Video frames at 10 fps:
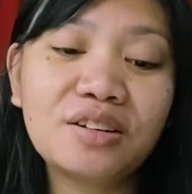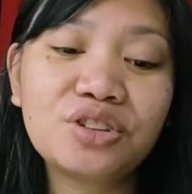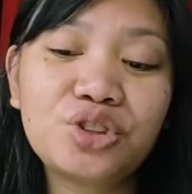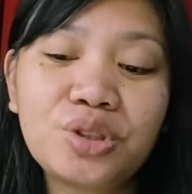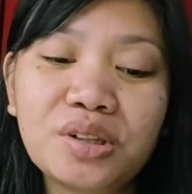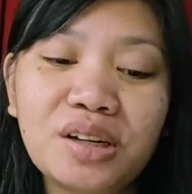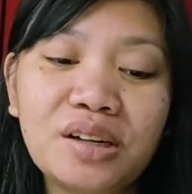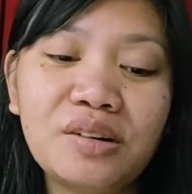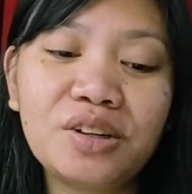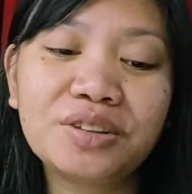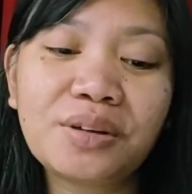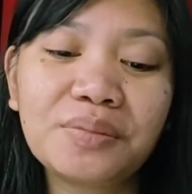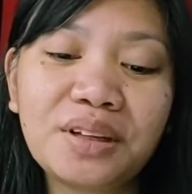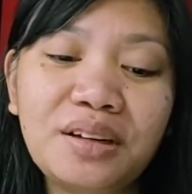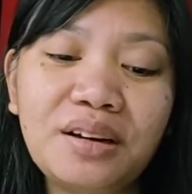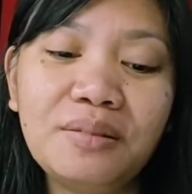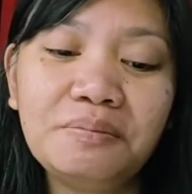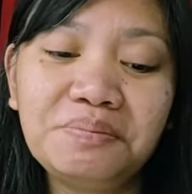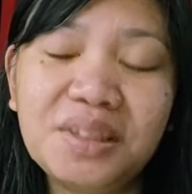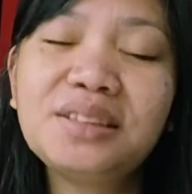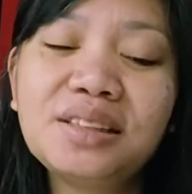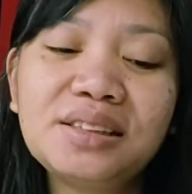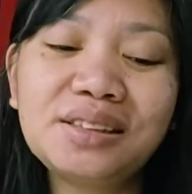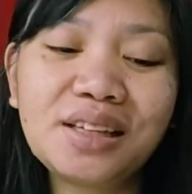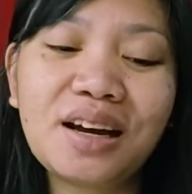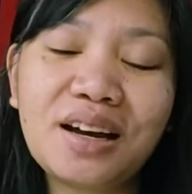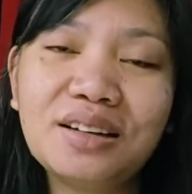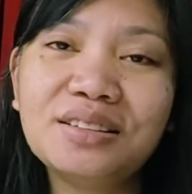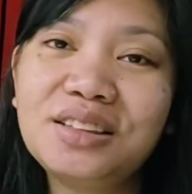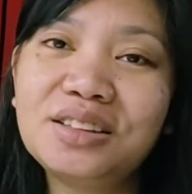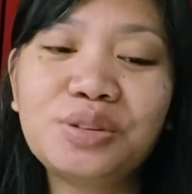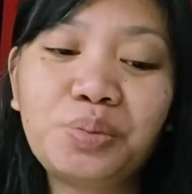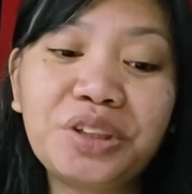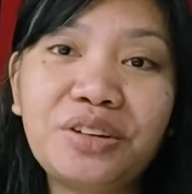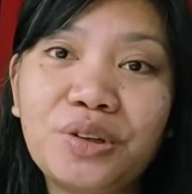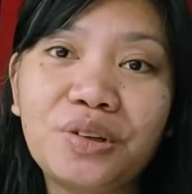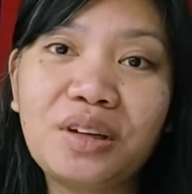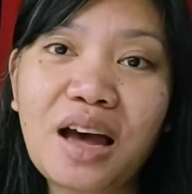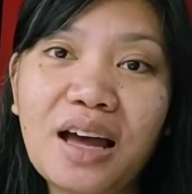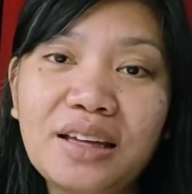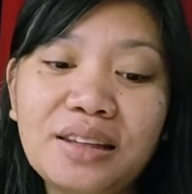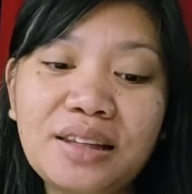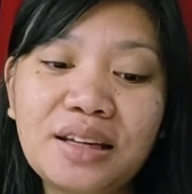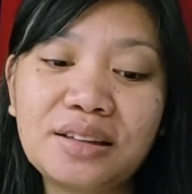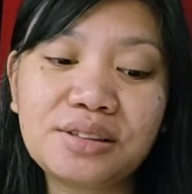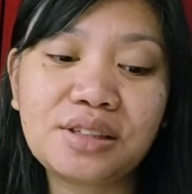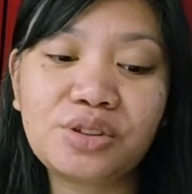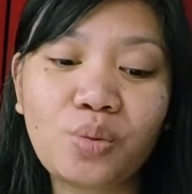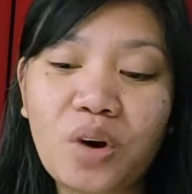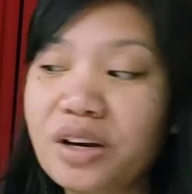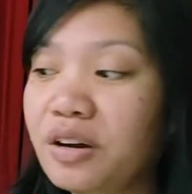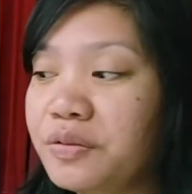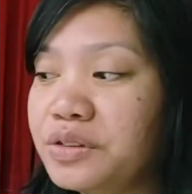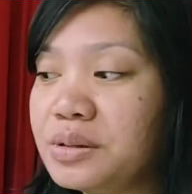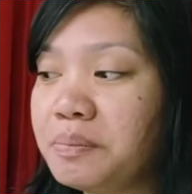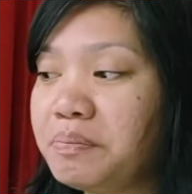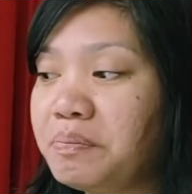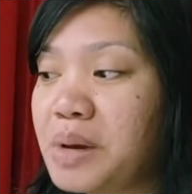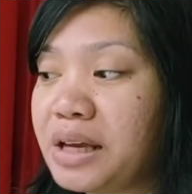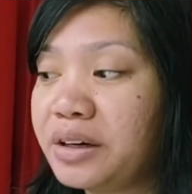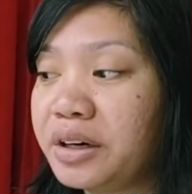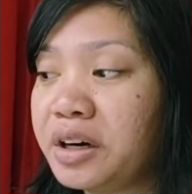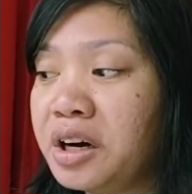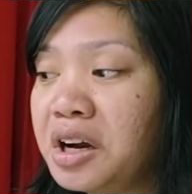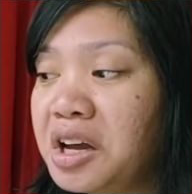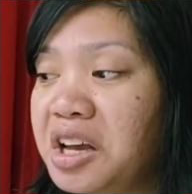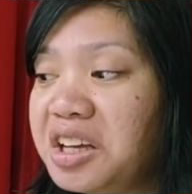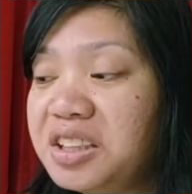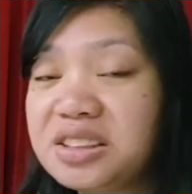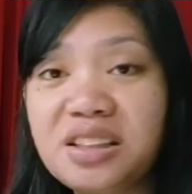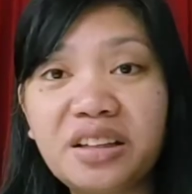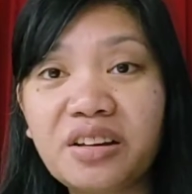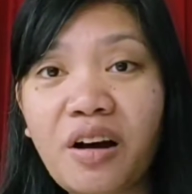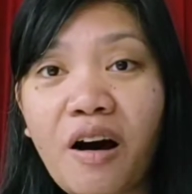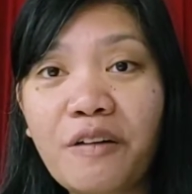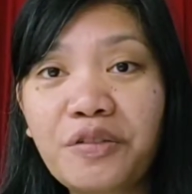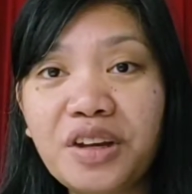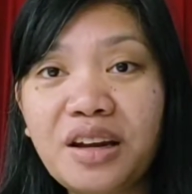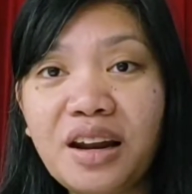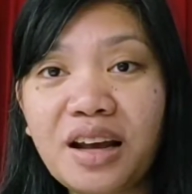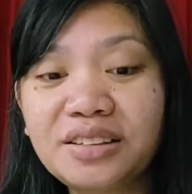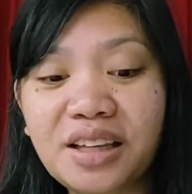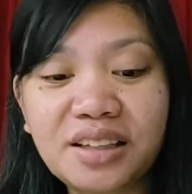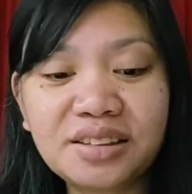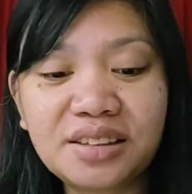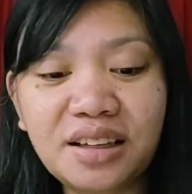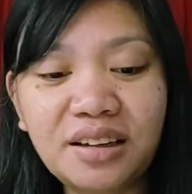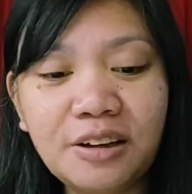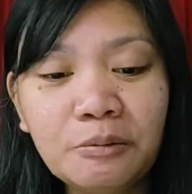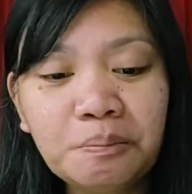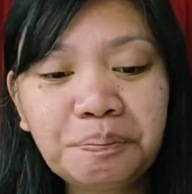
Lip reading: sugar or something, this is pretty good. I think this is one of the better instant coffee that I tasted,